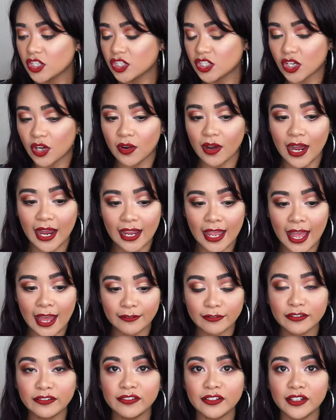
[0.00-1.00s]
So I
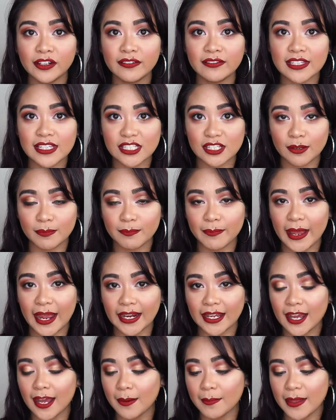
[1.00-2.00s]
have a few of these on
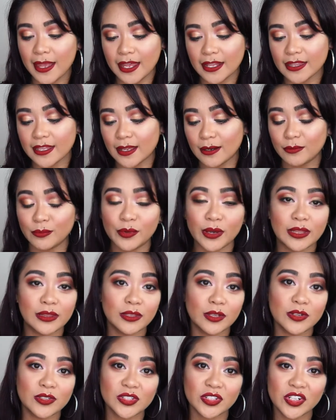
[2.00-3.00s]
backup, and then when
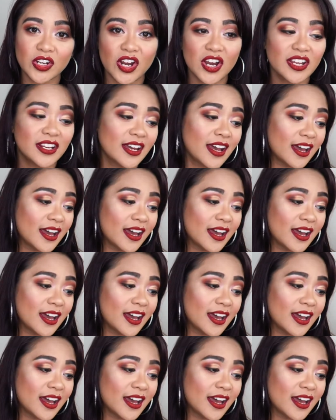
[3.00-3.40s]
those are gone,